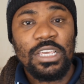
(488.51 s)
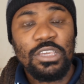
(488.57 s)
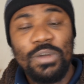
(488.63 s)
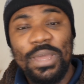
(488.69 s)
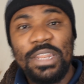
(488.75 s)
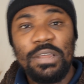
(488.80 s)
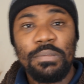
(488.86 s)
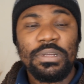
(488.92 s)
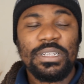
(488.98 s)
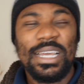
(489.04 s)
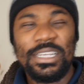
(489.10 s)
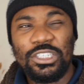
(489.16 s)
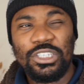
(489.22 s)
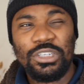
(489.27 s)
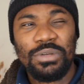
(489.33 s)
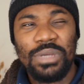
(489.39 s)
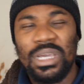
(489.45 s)
You end up in
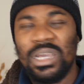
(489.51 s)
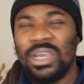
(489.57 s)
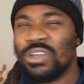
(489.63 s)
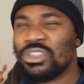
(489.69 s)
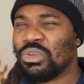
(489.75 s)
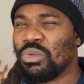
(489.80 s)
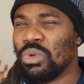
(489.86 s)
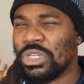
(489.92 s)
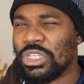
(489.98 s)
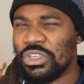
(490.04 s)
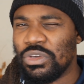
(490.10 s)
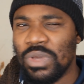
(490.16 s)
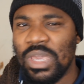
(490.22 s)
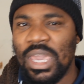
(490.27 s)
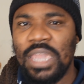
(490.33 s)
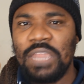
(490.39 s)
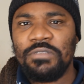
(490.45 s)
Nigeria. So what do
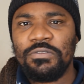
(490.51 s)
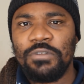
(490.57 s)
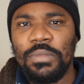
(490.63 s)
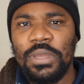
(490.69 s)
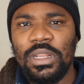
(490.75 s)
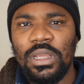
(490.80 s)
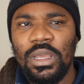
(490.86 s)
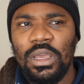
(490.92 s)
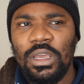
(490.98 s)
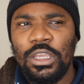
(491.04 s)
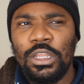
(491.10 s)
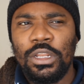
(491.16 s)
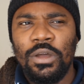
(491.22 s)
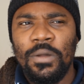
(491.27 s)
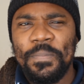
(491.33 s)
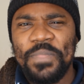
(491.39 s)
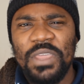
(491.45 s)
you gain from it?
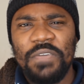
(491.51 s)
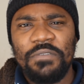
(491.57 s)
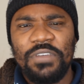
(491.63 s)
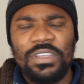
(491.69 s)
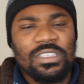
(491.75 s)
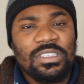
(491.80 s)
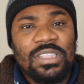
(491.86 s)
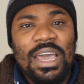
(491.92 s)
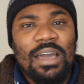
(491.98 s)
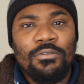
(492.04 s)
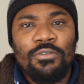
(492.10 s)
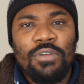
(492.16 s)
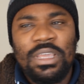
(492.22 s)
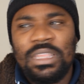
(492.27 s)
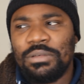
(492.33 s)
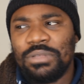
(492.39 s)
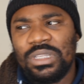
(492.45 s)
You know, if it's that
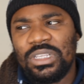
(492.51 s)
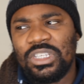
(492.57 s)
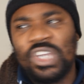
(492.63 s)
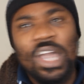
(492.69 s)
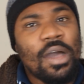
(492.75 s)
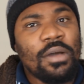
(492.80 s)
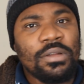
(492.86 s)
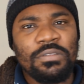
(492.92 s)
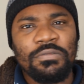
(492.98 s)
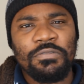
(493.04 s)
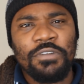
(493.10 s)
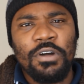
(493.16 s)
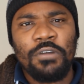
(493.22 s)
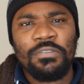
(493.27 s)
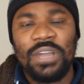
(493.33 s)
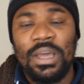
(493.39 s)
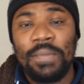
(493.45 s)
way, there is a child
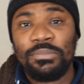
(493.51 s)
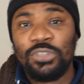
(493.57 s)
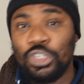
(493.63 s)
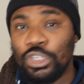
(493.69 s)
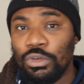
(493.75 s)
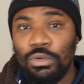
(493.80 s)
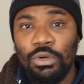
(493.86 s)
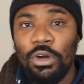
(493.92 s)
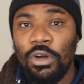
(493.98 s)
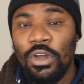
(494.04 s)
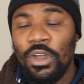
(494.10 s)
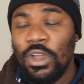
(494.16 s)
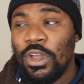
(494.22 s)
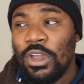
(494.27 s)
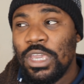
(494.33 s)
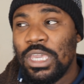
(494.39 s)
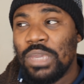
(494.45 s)
involved, I'm sure
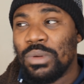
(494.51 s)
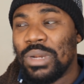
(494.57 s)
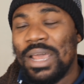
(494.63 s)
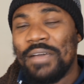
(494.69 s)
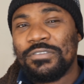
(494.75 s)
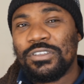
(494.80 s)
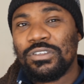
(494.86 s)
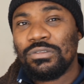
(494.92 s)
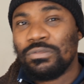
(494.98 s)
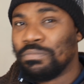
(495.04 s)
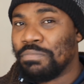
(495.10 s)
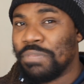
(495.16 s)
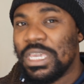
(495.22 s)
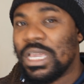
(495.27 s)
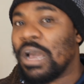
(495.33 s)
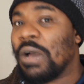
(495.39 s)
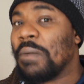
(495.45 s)
he will have to
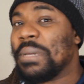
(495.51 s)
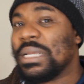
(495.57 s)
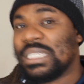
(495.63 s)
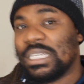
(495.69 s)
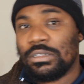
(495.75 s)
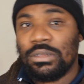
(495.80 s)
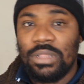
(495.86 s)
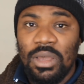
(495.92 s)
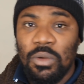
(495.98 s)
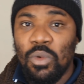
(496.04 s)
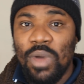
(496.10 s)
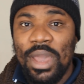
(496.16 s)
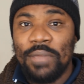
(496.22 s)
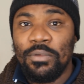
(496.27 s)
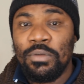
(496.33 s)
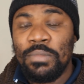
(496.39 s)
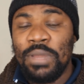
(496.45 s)
be committed to that
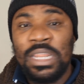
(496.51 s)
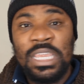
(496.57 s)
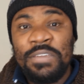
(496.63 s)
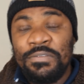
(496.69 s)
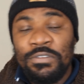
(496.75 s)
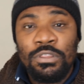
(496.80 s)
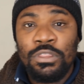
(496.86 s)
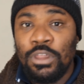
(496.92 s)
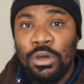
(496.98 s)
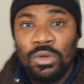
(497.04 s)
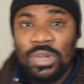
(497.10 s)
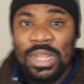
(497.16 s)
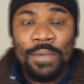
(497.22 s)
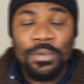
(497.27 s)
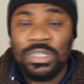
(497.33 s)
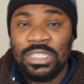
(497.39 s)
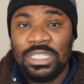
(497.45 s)
white woman, even though
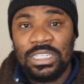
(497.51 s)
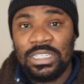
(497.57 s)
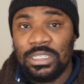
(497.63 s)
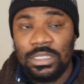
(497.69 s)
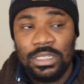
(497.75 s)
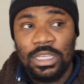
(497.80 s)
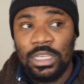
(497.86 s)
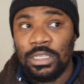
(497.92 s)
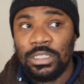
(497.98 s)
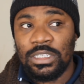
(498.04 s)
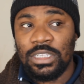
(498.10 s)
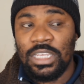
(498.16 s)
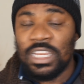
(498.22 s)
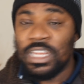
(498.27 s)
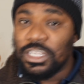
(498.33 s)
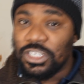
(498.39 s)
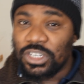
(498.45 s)
that wasn't his
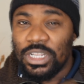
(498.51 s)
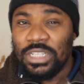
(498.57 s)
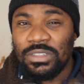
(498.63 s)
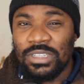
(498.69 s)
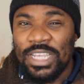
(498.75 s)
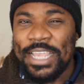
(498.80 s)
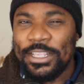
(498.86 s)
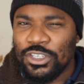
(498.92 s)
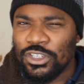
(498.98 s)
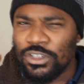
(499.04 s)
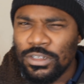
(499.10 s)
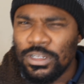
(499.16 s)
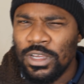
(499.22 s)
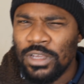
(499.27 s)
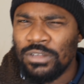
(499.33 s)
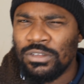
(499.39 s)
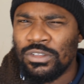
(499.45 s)
initial
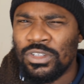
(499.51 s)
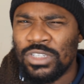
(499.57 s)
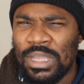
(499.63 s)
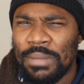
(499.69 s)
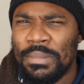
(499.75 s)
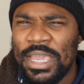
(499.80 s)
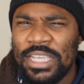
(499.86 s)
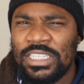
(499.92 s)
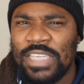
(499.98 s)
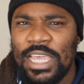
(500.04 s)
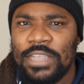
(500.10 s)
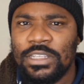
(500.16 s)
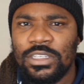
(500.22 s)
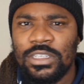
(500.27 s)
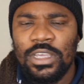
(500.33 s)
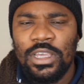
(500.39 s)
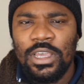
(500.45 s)
intention. Does that make
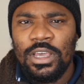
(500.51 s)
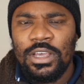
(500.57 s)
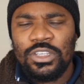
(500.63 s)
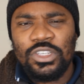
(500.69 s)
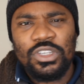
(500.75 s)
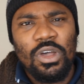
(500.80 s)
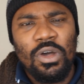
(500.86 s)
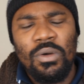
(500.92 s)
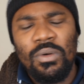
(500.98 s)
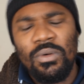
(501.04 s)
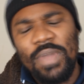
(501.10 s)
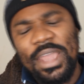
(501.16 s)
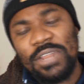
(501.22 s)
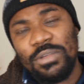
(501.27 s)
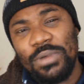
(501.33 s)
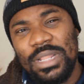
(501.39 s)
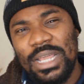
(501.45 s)
sense? So
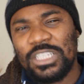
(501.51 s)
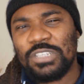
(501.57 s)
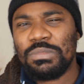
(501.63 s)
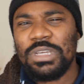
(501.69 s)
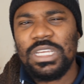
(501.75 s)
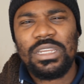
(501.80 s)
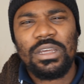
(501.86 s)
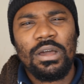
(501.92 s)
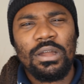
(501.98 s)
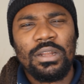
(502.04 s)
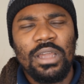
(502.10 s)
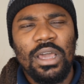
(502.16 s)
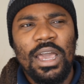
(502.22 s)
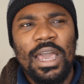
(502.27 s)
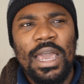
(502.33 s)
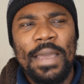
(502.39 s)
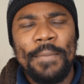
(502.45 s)
anyway, that's me done.
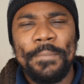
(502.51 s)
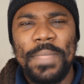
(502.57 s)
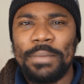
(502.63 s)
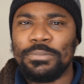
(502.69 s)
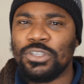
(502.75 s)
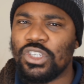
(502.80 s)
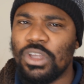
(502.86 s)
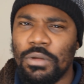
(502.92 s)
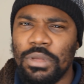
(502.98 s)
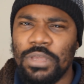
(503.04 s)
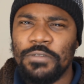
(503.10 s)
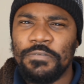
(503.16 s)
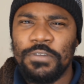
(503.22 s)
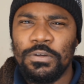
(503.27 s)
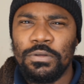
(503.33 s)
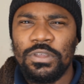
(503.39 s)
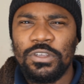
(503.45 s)
I'm sorry you
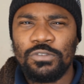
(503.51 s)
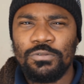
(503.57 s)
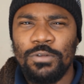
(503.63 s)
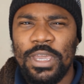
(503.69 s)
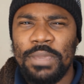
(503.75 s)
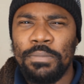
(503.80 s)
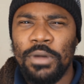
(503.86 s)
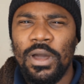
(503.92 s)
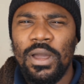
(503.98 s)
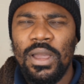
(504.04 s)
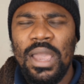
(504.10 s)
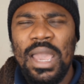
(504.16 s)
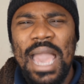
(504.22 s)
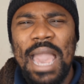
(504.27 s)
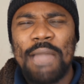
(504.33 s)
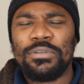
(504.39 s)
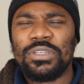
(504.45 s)
feel this way, but
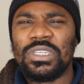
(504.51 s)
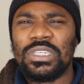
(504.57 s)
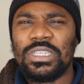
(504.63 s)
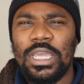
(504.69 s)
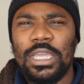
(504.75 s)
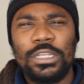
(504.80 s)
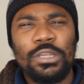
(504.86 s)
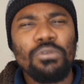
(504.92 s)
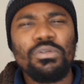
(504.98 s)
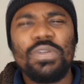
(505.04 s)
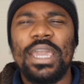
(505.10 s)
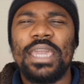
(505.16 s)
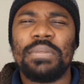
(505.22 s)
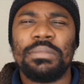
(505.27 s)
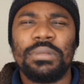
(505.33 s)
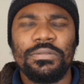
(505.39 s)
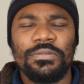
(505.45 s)
I would say don't
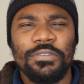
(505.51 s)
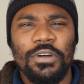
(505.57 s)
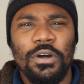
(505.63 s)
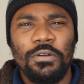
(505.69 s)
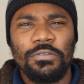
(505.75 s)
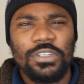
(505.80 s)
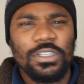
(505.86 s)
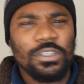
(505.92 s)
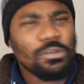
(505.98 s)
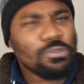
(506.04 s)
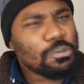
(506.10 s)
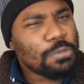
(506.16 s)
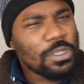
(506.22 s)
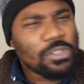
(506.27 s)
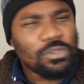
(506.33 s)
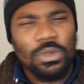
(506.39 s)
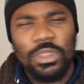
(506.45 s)
get him involved. Don't
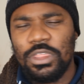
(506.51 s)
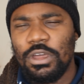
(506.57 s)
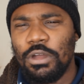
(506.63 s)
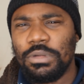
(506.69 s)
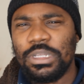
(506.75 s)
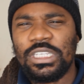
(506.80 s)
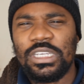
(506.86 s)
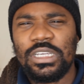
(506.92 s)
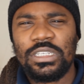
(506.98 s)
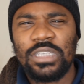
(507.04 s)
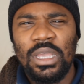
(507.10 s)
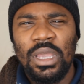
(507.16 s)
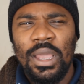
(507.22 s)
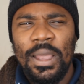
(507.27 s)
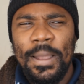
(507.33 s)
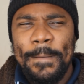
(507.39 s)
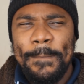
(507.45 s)
speak to authorities.
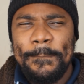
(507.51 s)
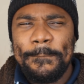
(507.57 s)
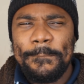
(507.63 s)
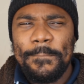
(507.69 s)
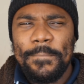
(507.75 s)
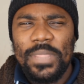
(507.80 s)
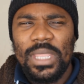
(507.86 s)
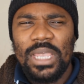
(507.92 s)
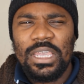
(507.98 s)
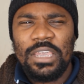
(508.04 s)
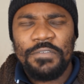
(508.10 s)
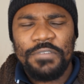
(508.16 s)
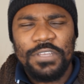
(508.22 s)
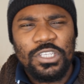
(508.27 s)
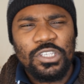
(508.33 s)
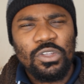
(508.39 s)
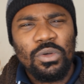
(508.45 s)

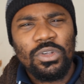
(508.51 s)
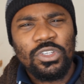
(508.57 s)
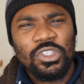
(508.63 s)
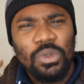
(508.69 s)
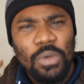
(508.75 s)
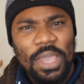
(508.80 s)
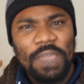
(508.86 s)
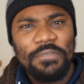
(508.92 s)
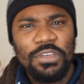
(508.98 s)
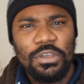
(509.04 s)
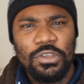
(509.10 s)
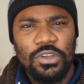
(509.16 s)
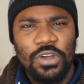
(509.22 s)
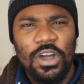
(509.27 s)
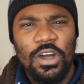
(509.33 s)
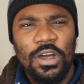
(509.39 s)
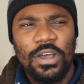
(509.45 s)
If it's still so heavy on
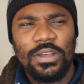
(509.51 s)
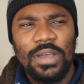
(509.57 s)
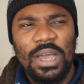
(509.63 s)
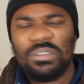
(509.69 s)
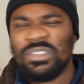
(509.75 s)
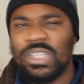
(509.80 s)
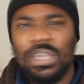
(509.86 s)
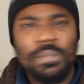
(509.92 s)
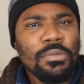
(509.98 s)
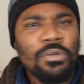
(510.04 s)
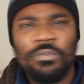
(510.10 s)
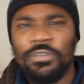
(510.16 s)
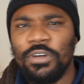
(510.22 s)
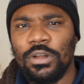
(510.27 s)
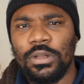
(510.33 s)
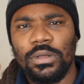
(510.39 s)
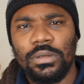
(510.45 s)
your heart, I would say
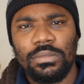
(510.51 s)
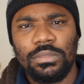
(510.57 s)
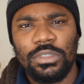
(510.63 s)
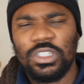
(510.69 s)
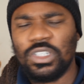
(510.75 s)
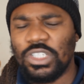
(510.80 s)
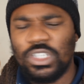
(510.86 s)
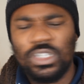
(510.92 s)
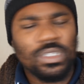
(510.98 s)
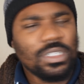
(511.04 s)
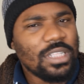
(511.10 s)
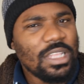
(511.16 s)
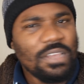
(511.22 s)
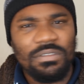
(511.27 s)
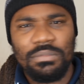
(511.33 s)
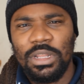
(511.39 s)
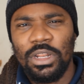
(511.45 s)
move on. Just
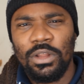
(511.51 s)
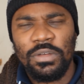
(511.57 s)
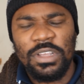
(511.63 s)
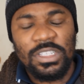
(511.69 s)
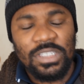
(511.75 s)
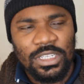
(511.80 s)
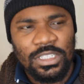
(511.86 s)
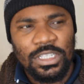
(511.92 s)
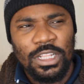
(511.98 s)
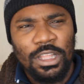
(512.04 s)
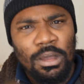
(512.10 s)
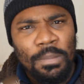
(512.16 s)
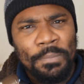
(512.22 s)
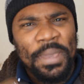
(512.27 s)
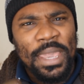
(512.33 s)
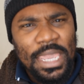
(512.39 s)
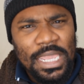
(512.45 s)
leave him alone. It's a lot
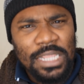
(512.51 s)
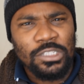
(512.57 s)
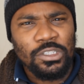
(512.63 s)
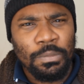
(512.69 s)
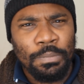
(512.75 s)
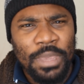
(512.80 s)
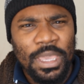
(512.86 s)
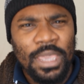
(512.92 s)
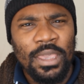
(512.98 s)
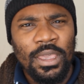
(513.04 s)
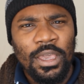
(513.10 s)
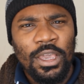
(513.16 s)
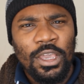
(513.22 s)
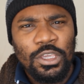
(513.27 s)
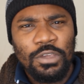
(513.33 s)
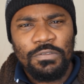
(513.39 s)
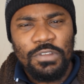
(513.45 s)
of pain to bear.
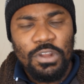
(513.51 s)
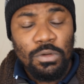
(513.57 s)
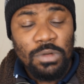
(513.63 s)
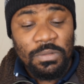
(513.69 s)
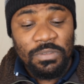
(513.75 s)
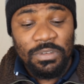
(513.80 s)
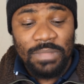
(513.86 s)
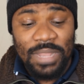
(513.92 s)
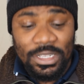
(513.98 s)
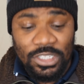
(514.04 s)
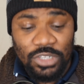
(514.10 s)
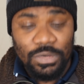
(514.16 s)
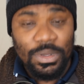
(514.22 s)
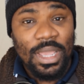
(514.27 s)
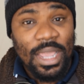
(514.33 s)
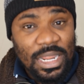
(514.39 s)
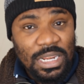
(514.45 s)
You've known him from
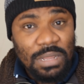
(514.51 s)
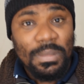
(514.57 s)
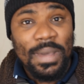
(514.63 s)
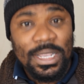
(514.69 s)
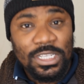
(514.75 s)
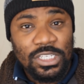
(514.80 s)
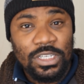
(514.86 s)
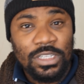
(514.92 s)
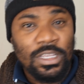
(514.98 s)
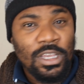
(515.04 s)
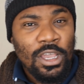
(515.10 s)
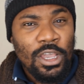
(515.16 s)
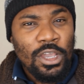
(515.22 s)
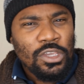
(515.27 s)
Nigeria, I can imagine.